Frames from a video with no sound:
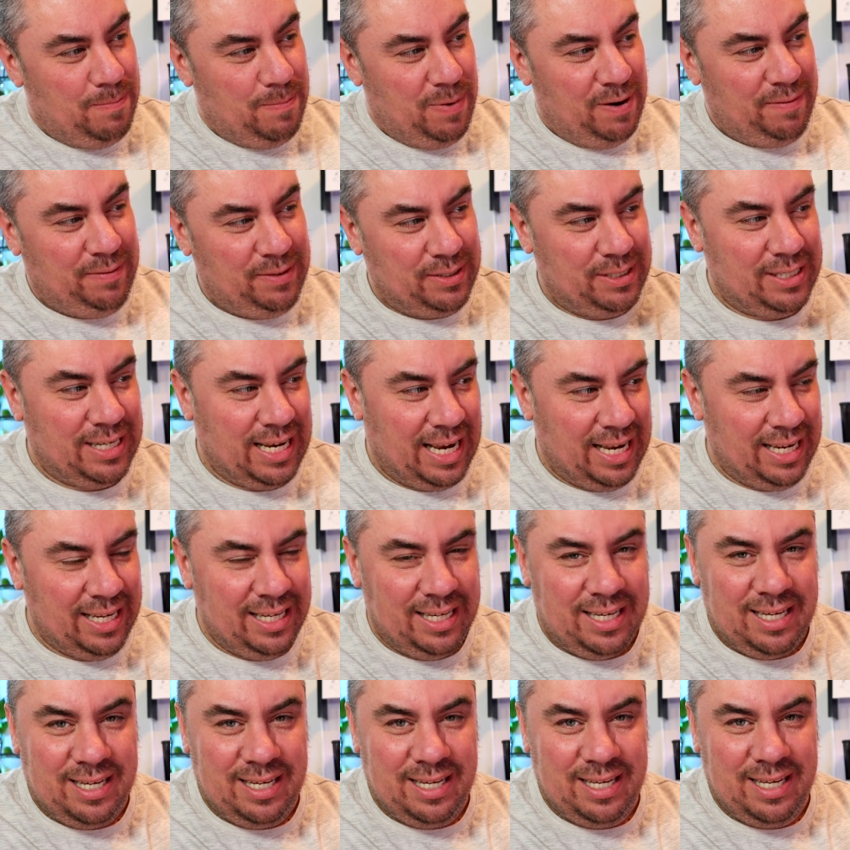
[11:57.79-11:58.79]
puffer
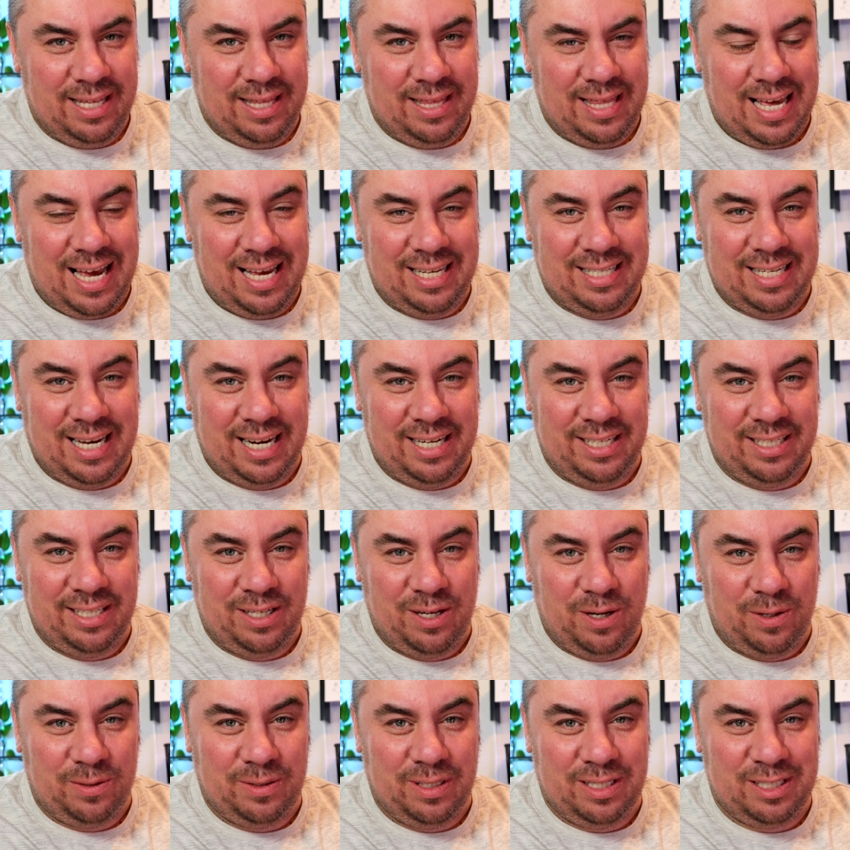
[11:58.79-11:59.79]
tank, that's
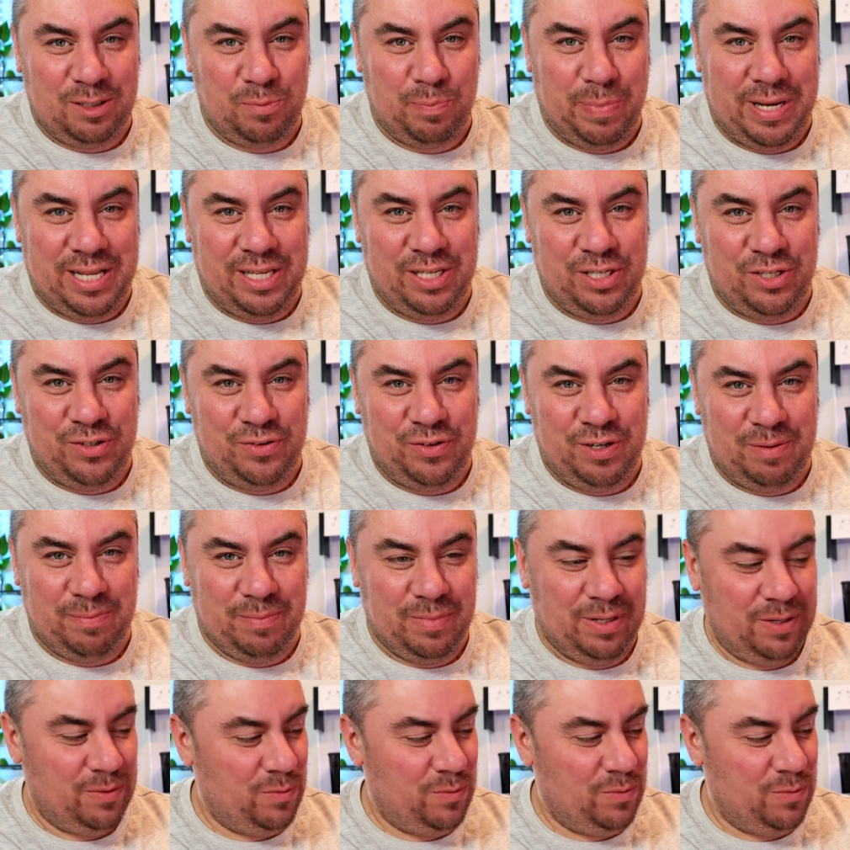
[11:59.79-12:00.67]
actually called a spin stream.